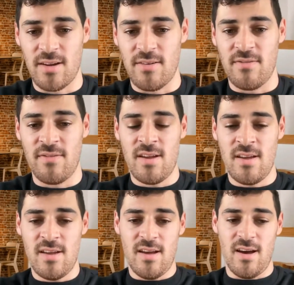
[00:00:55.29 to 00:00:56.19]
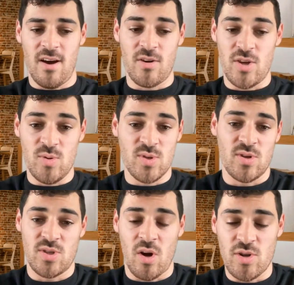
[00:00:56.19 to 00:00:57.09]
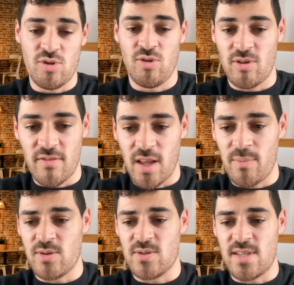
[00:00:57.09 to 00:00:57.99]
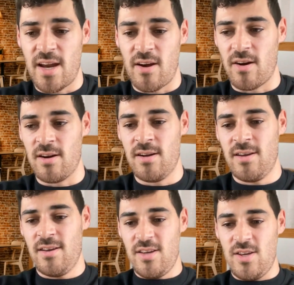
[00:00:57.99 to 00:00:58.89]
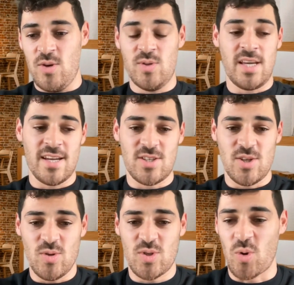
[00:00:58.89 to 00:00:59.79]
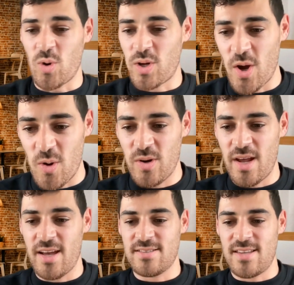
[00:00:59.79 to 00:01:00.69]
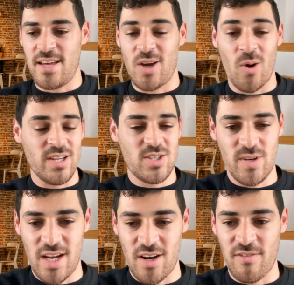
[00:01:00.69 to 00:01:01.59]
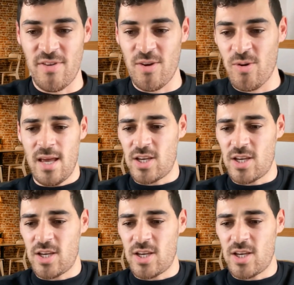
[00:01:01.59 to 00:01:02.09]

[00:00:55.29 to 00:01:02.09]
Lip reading: of our users are junior developers that are using it to store code as they go into an interview.